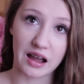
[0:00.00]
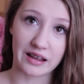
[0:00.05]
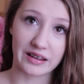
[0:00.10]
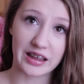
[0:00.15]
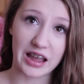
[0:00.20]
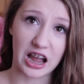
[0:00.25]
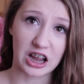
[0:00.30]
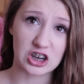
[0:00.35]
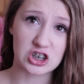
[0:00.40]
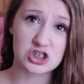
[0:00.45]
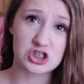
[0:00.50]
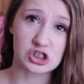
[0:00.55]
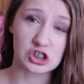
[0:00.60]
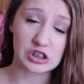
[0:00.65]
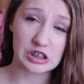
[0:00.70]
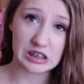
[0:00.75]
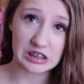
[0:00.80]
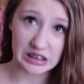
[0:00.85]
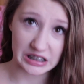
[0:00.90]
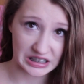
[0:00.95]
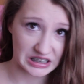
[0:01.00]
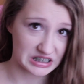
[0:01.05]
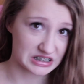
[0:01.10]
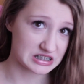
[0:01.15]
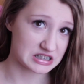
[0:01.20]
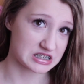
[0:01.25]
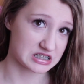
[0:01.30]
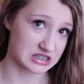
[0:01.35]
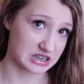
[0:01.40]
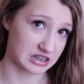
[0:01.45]
I actually
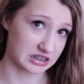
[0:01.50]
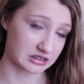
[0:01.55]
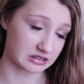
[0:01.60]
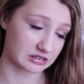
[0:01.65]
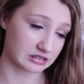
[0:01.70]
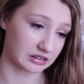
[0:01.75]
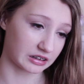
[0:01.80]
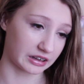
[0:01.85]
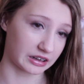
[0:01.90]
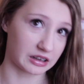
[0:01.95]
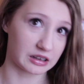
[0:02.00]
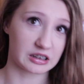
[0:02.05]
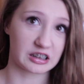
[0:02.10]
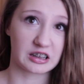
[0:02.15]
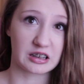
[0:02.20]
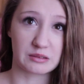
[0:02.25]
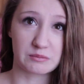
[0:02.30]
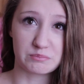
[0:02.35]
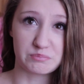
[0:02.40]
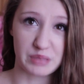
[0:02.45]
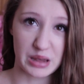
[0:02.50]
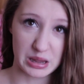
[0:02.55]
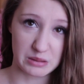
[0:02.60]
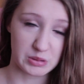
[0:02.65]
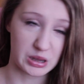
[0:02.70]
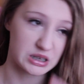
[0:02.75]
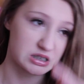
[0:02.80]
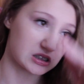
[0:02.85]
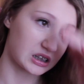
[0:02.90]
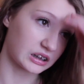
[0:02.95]
can't stand like
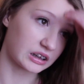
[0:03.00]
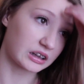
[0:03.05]
babies.